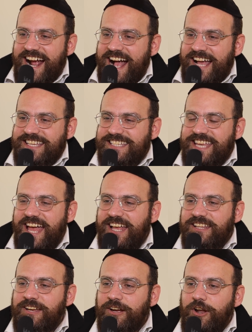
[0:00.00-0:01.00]
I
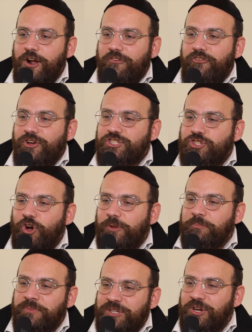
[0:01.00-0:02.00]
said, "What's tut
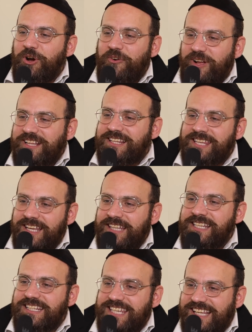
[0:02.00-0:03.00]
man do with the
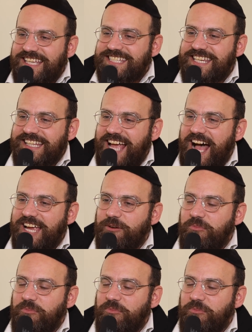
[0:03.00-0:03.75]
Natilas Yadayim?